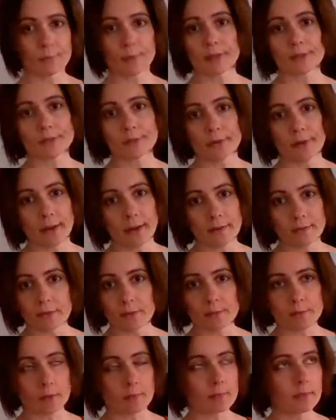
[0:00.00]
once you have it,
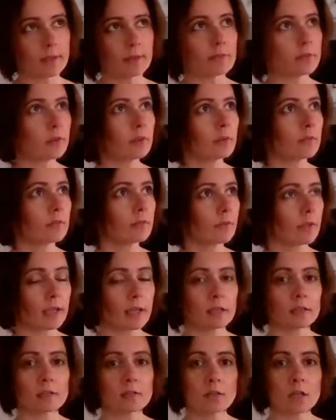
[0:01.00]
you probably never
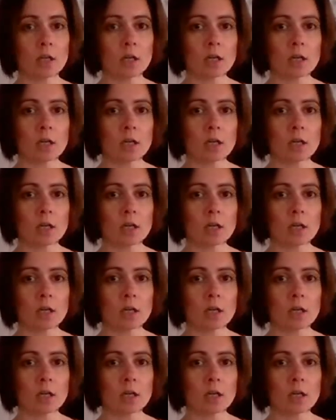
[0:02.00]
forget.